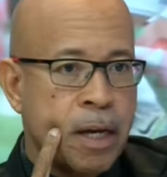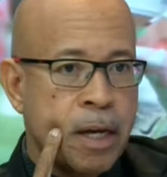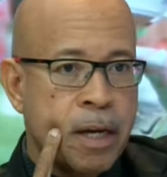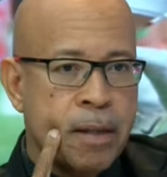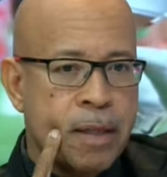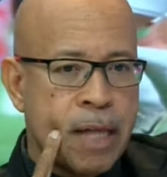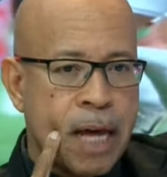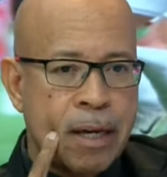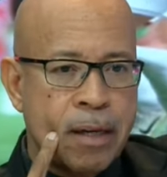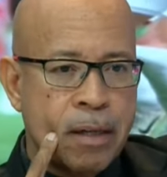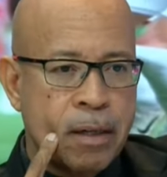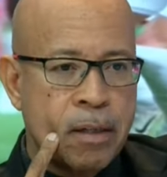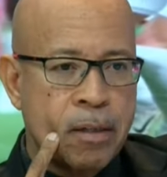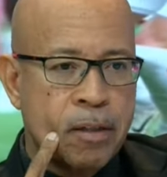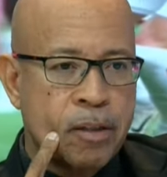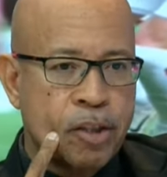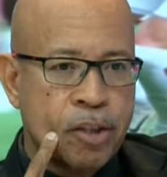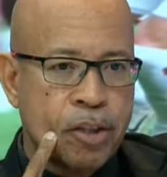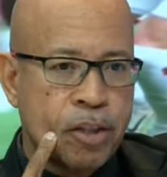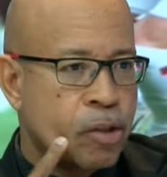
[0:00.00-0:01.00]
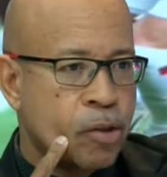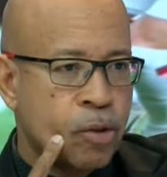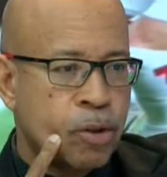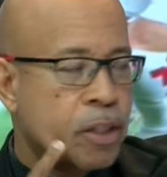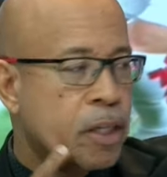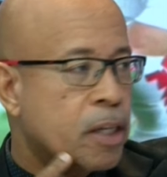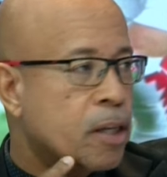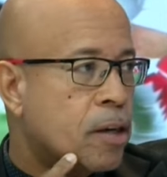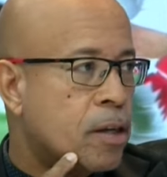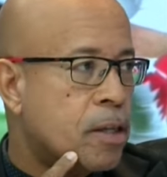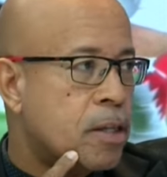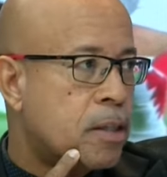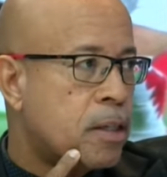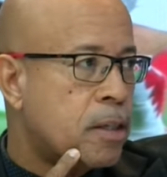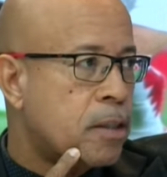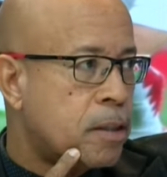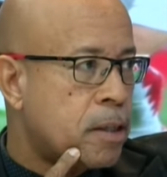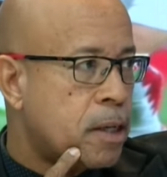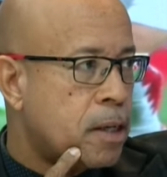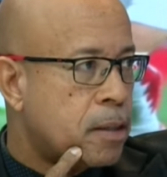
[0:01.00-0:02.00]
that just looks
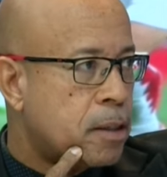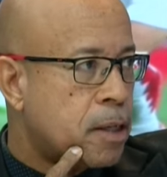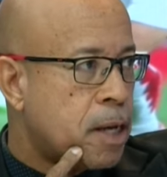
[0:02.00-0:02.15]
inconsistent,